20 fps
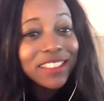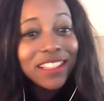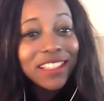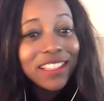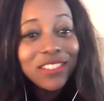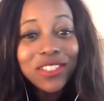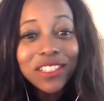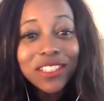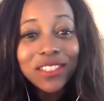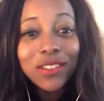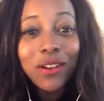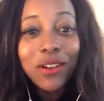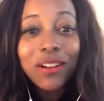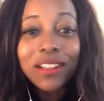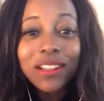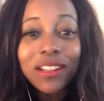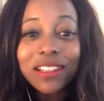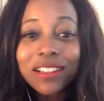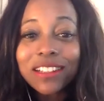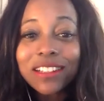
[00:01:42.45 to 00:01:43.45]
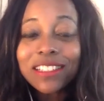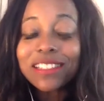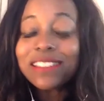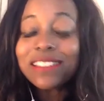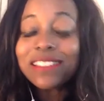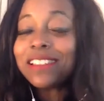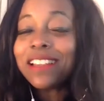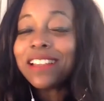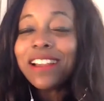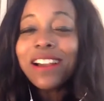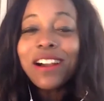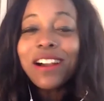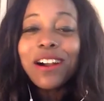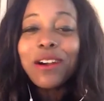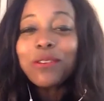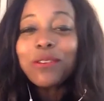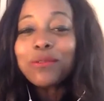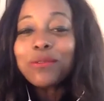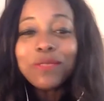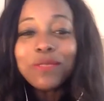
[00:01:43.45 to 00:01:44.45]
Then she started a,
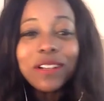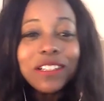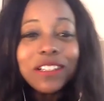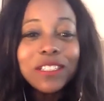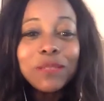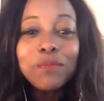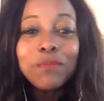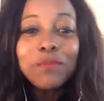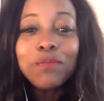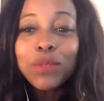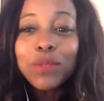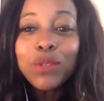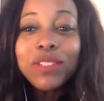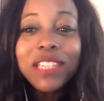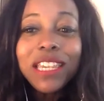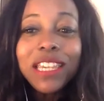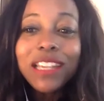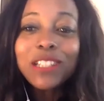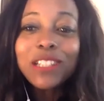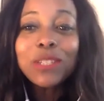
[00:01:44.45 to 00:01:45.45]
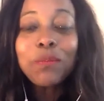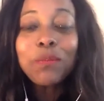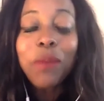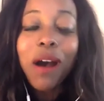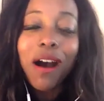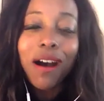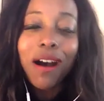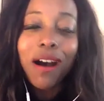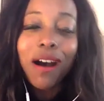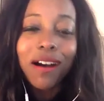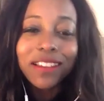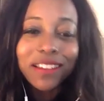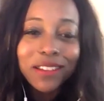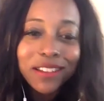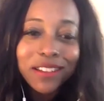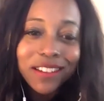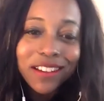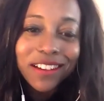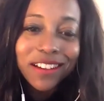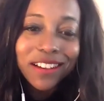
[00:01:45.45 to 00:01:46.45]
a, a boutique spa
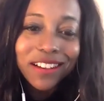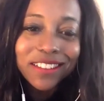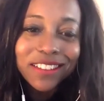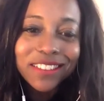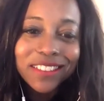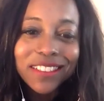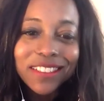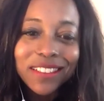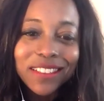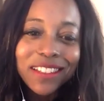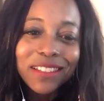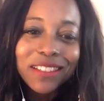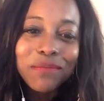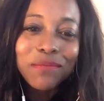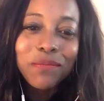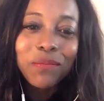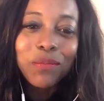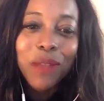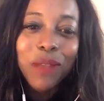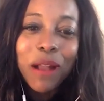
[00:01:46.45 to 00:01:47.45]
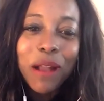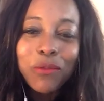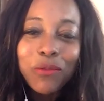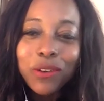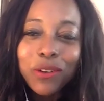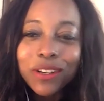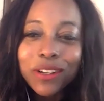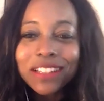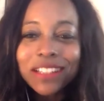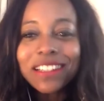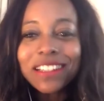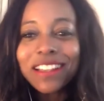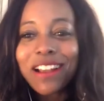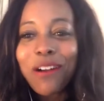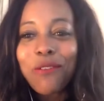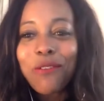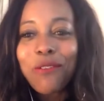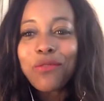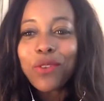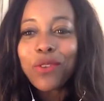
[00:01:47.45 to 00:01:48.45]
in, uh, in Brentwood,
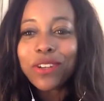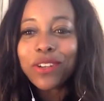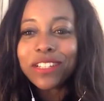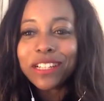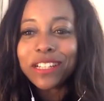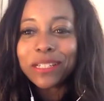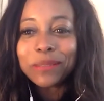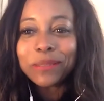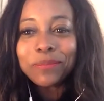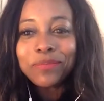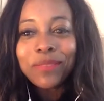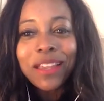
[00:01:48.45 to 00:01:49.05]
California,